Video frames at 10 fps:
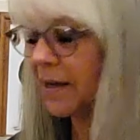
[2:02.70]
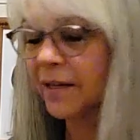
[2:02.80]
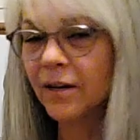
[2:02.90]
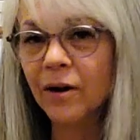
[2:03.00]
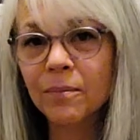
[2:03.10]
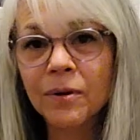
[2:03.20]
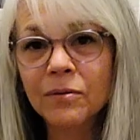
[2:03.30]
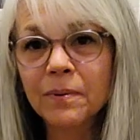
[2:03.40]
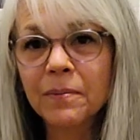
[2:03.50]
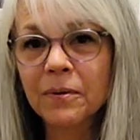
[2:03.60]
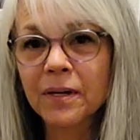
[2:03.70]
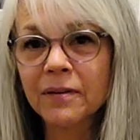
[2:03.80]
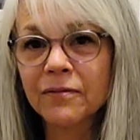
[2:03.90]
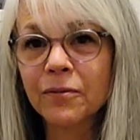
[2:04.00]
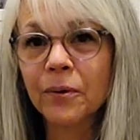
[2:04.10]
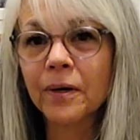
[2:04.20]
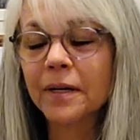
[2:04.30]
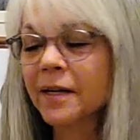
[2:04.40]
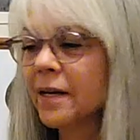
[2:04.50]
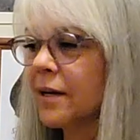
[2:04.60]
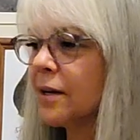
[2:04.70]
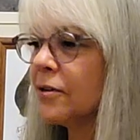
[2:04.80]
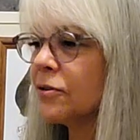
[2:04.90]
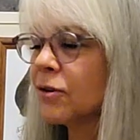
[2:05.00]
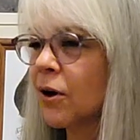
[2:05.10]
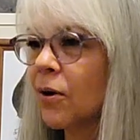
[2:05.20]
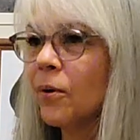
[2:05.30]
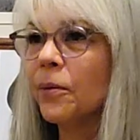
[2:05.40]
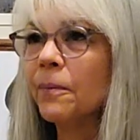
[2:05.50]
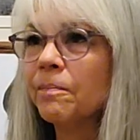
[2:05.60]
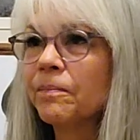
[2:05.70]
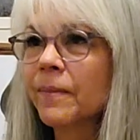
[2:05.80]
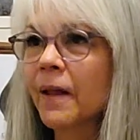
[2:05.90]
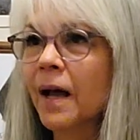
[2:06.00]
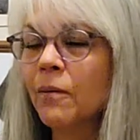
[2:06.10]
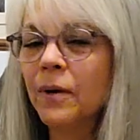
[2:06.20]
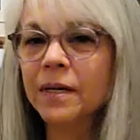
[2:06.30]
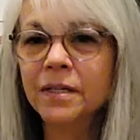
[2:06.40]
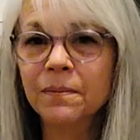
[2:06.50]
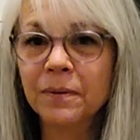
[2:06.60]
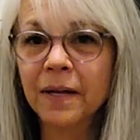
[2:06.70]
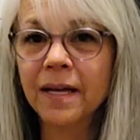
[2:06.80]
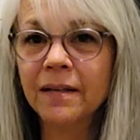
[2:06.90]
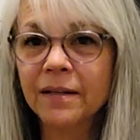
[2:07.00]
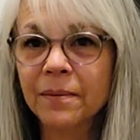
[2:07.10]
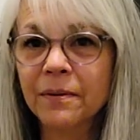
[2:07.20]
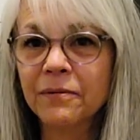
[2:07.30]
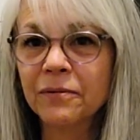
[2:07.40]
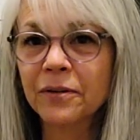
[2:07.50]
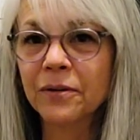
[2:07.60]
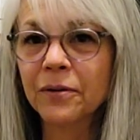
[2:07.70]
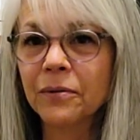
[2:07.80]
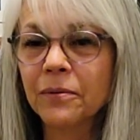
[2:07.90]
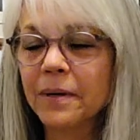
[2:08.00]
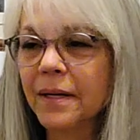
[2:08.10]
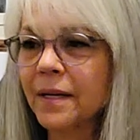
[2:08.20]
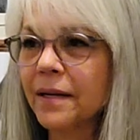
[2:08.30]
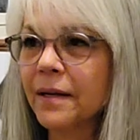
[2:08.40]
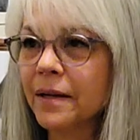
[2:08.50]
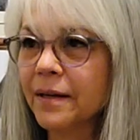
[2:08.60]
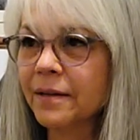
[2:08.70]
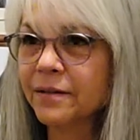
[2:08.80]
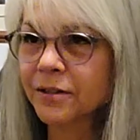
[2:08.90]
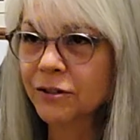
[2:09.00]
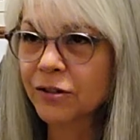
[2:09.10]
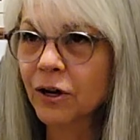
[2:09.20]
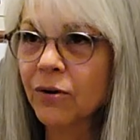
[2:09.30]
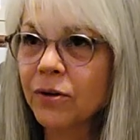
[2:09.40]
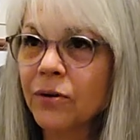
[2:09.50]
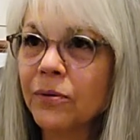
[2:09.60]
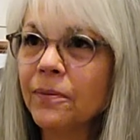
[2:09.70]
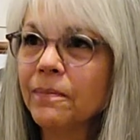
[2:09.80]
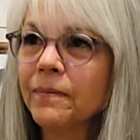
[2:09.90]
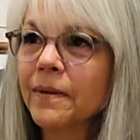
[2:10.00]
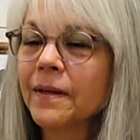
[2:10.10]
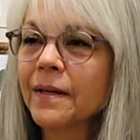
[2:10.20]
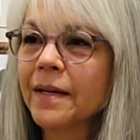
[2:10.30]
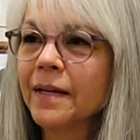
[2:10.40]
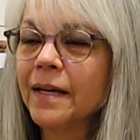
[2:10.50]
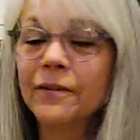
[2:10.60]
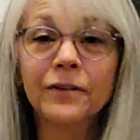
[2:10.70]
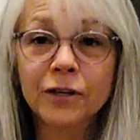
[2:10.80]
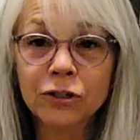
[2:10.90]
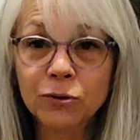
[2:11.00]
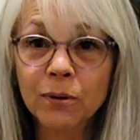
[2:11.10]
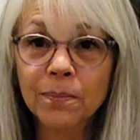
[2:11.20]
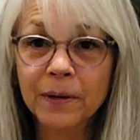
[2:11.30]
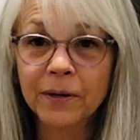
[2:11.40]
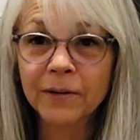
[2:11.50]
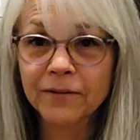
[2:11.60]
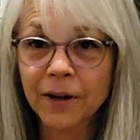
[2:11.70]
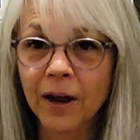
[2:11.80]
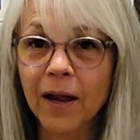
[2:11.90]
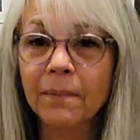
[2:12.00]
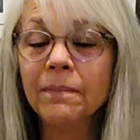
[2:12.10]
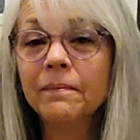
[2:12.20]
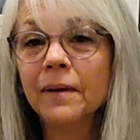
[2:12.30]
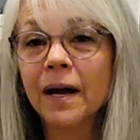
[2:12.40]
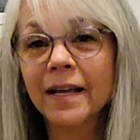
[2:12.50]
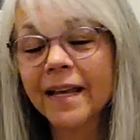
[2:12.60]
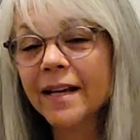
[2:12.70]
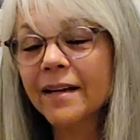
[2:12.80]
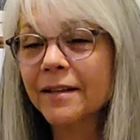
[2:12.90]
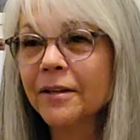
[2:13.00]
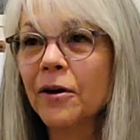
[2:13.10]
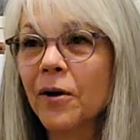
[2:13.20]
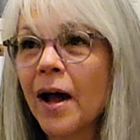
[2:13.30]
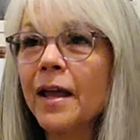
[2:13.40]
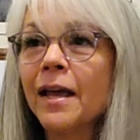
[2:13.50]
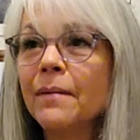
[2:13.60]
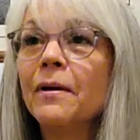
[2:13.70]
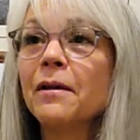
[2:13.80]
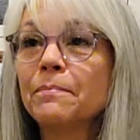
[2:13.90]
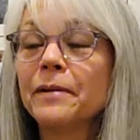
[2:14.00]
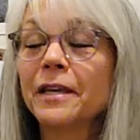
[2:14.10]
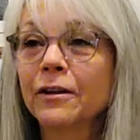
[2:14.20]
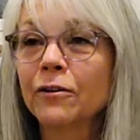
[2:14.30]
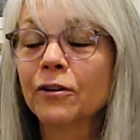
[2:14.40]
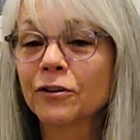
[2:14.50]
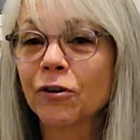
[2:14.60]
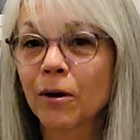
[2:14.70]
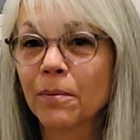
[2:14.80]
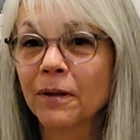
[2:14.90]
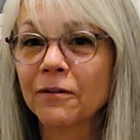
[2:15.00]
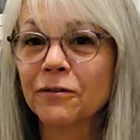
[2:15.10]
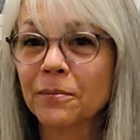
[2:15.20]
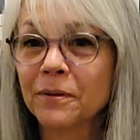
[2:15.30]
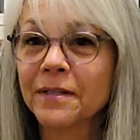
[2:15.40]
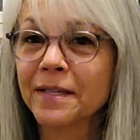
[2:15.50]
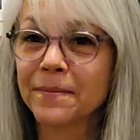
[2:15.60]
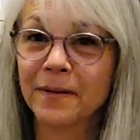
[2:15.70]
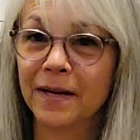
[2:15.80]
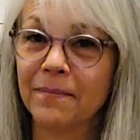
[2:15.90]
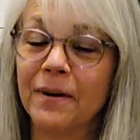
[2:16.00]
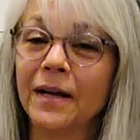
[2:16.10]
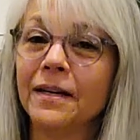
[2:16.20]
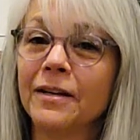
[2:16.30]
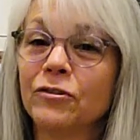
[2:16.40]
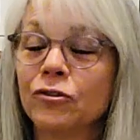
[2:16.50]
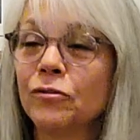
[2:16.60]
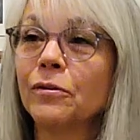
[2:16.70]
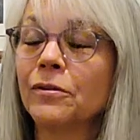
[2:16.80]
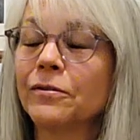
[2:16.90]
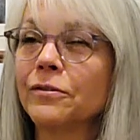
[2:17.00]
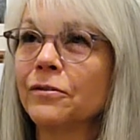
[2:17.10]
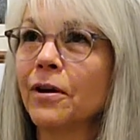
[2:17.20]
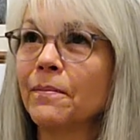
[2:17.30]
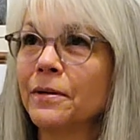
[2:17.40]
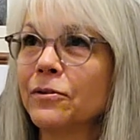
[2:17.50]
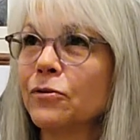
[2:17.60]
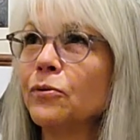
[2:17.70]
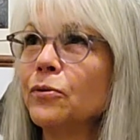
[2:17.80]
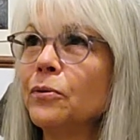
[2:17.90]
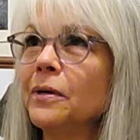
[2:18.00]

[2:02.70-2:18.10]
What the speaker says: you know, most people can afford. So I wanted to play a little bit for you to show you in a very short period of time. I can't, you know, I am a beginner guitar player, so please keep that in mind, and do not be too,